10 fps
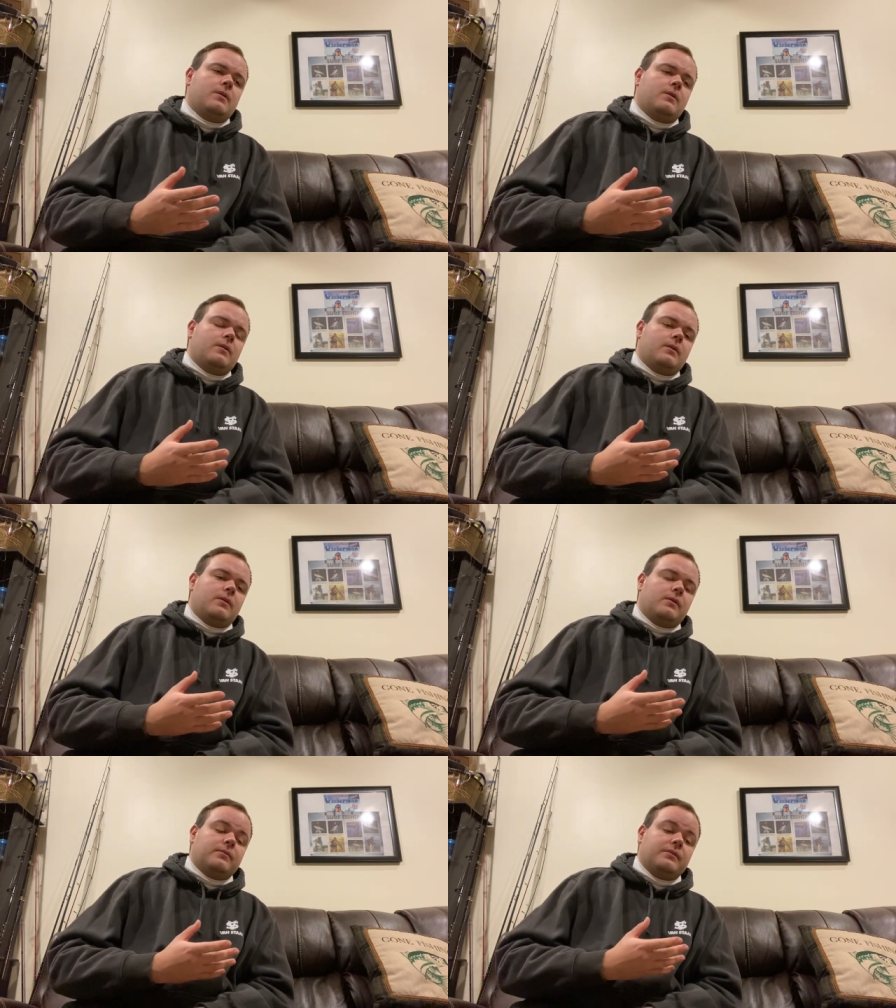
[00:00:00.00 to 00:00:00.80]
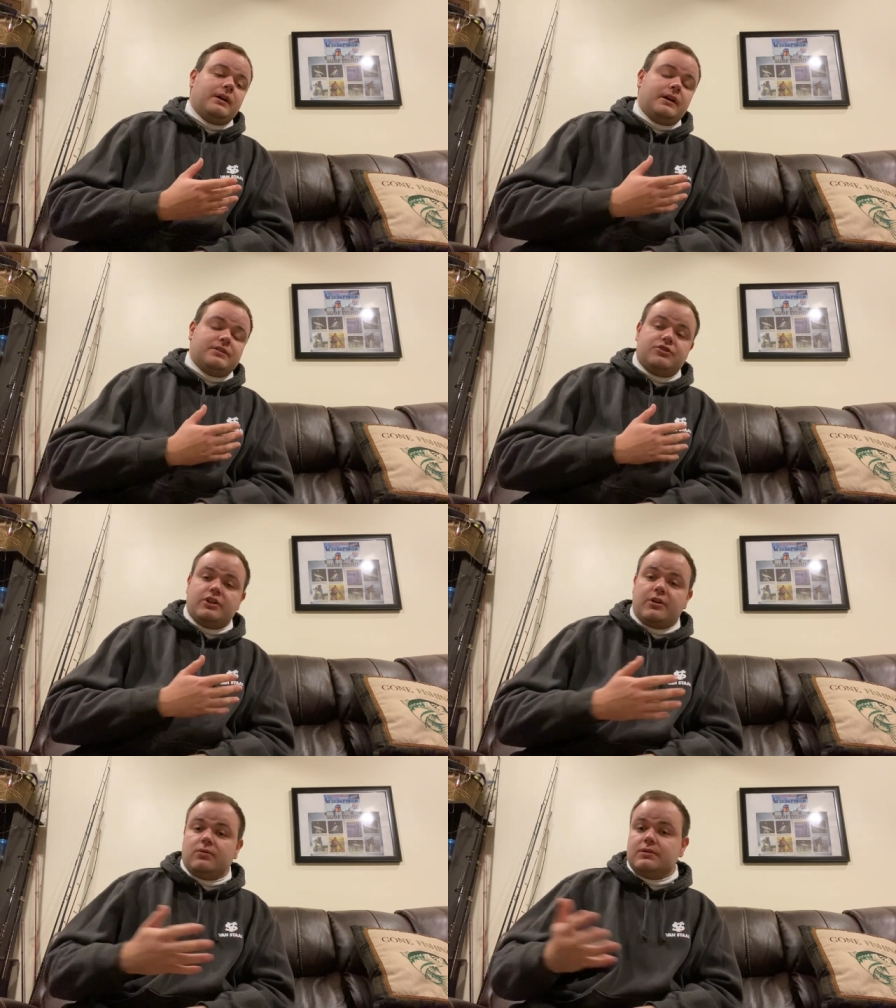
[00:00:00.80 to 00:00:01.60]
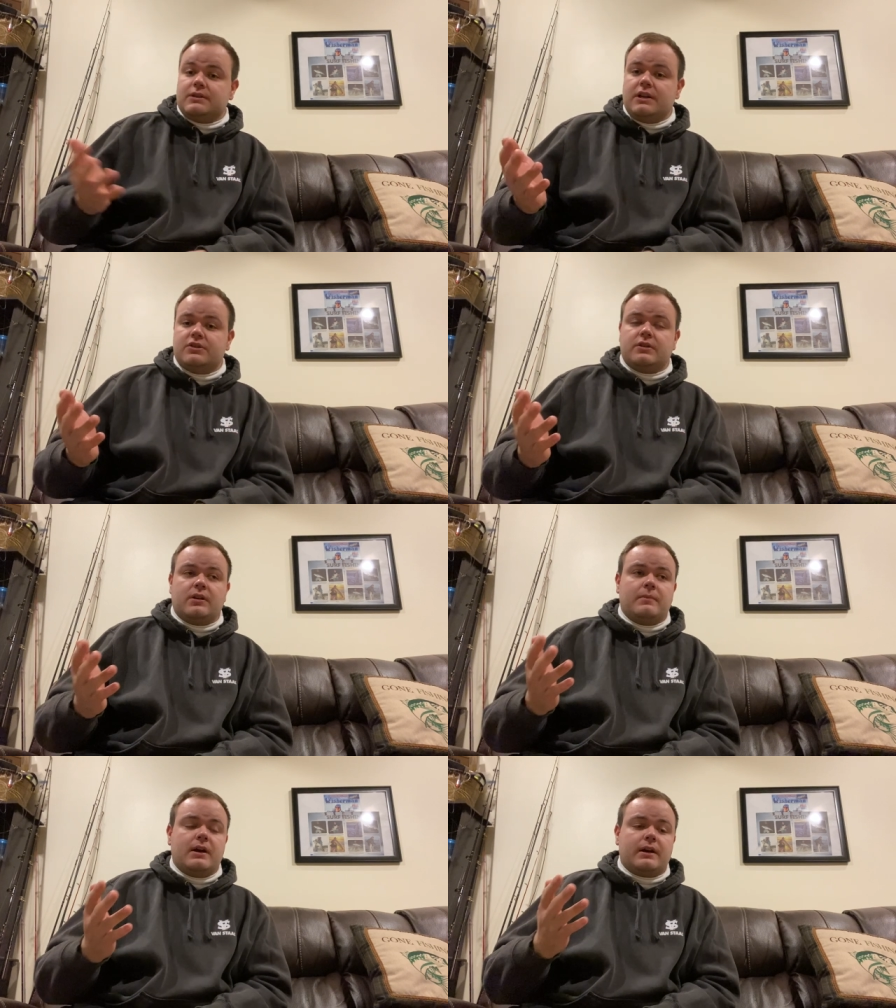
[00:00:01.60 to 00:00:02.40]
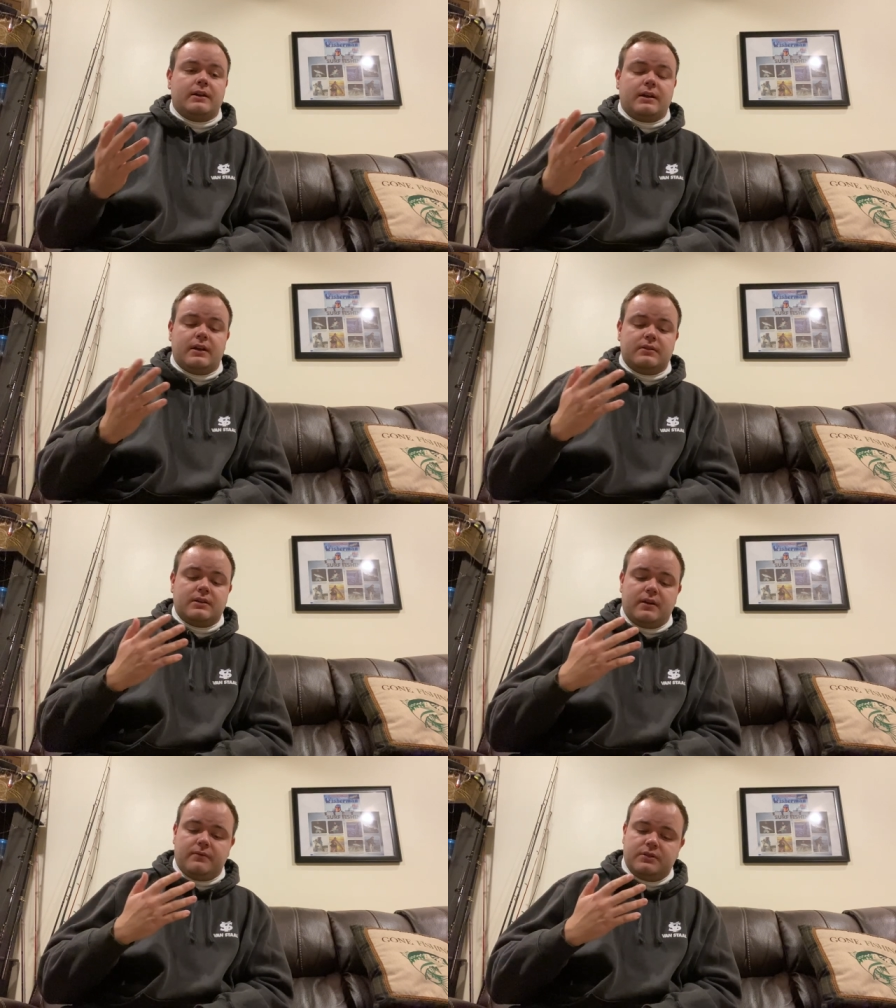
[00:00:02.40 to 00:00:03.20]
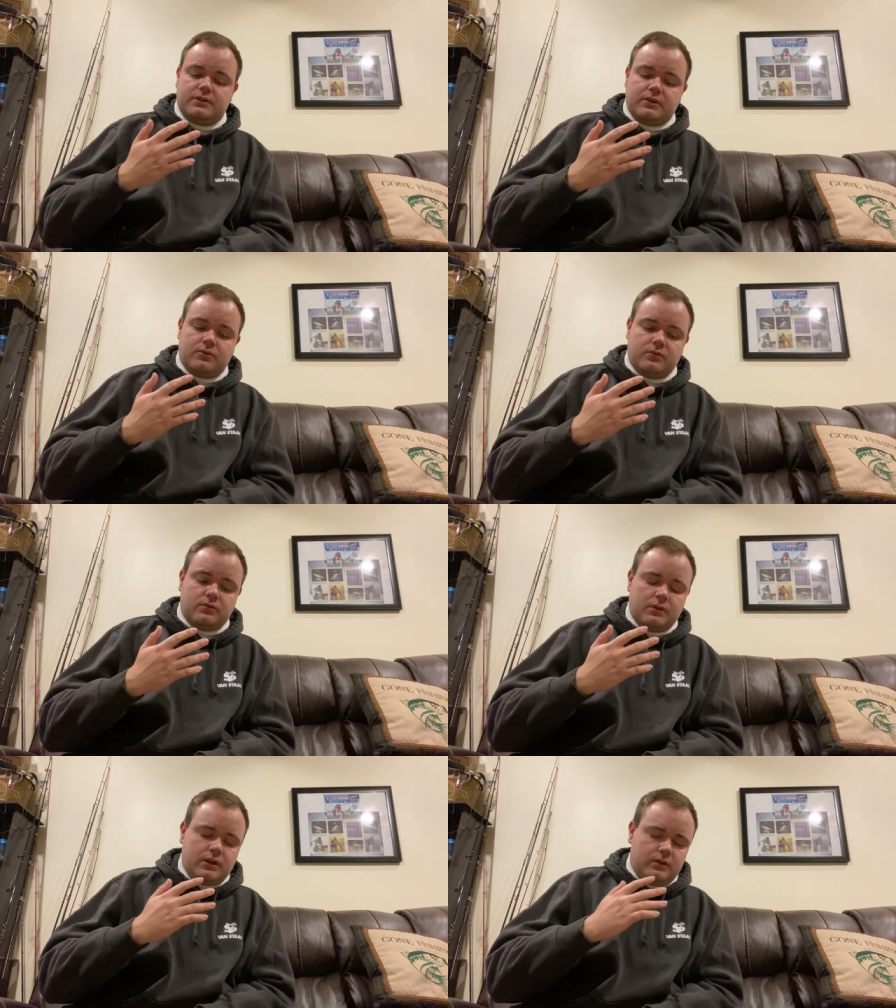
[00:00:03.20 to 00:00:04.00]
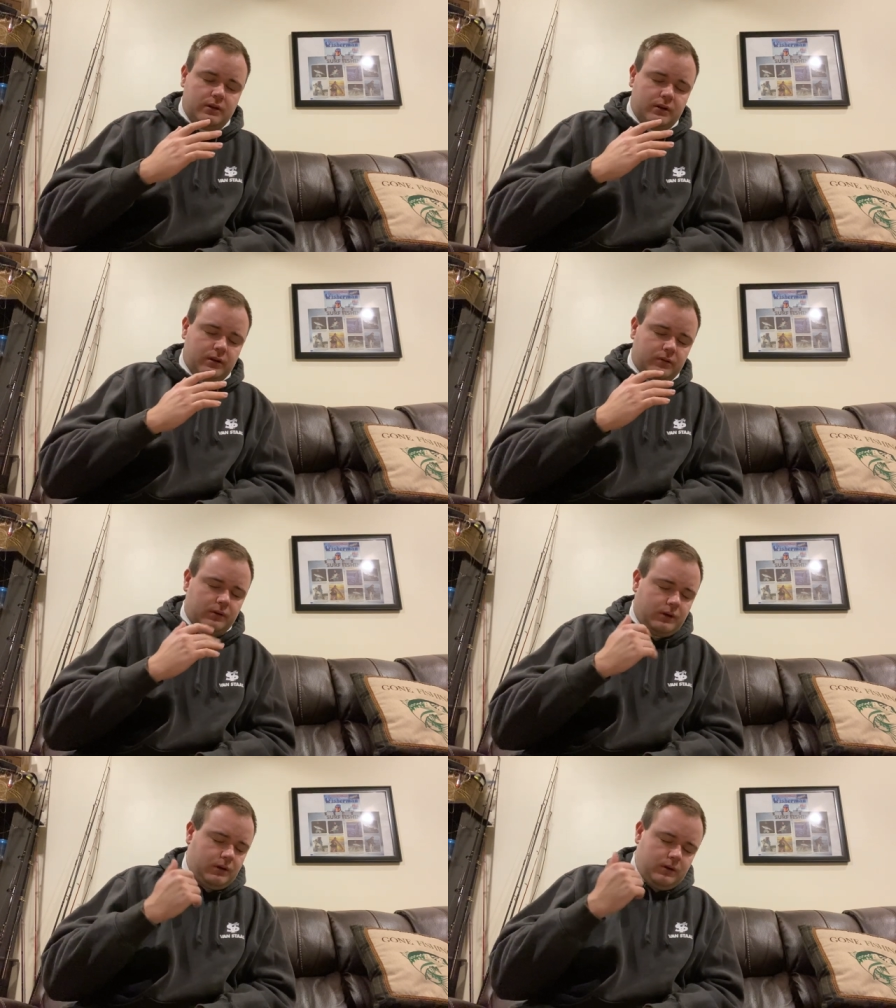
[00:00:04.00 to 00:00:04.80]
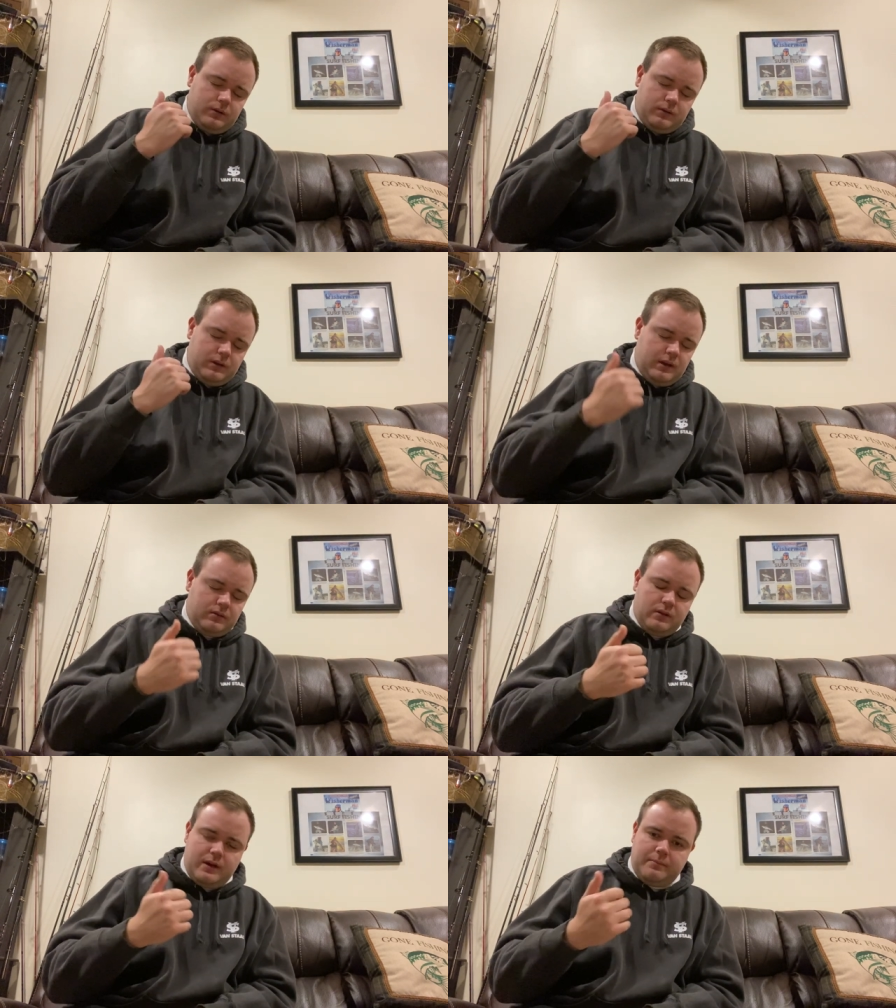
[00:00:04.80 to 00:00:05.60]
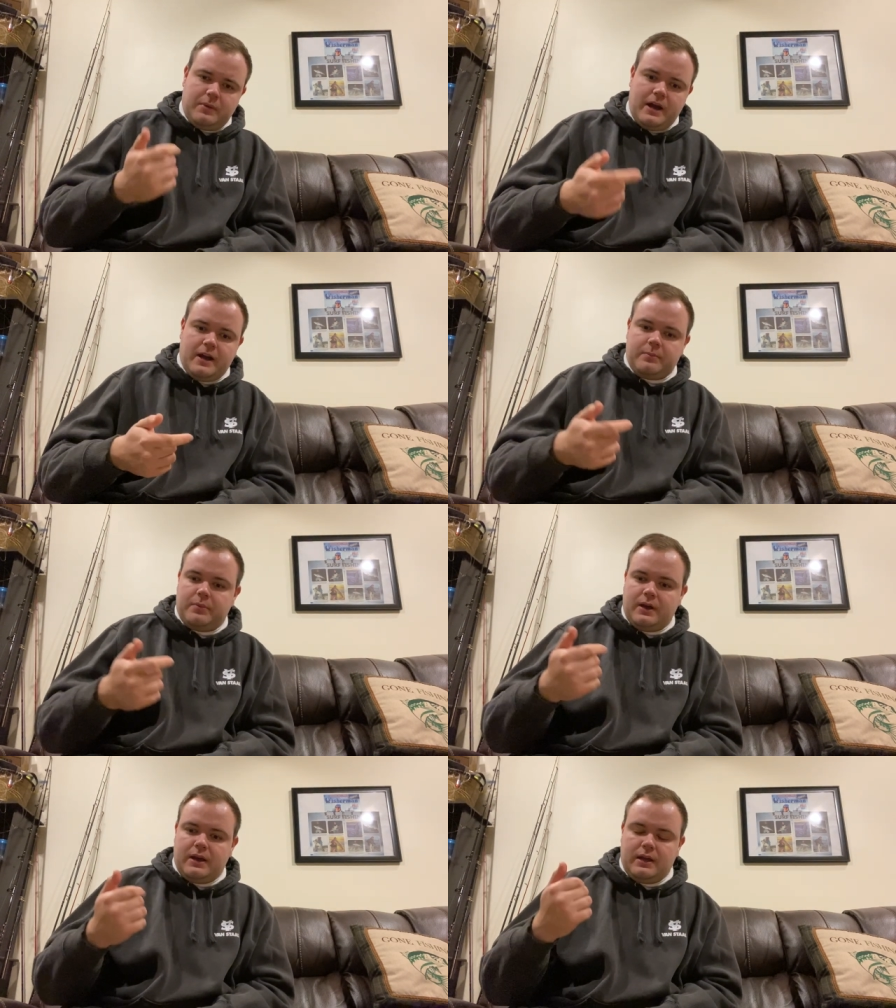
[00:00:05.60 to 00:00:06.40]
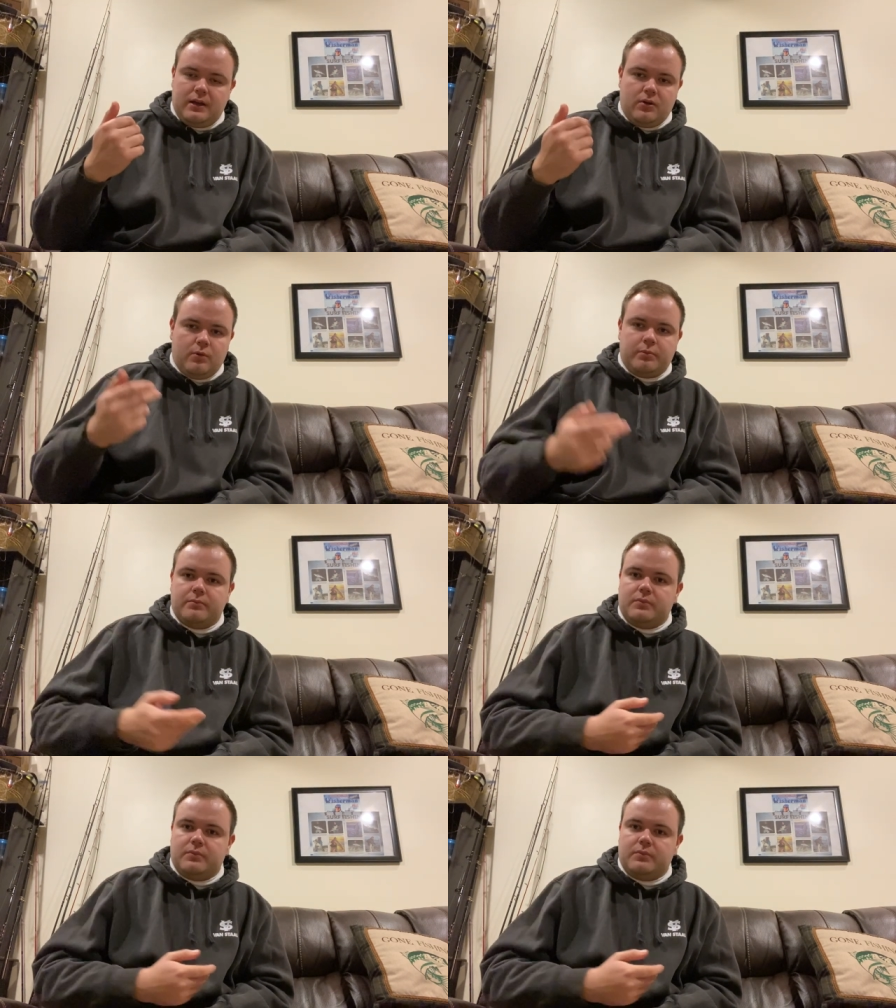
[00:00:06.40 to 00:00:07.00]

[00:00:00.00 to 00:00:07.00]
Um, as a generalization, I'm not going to get into every single, you know, inlet back bay open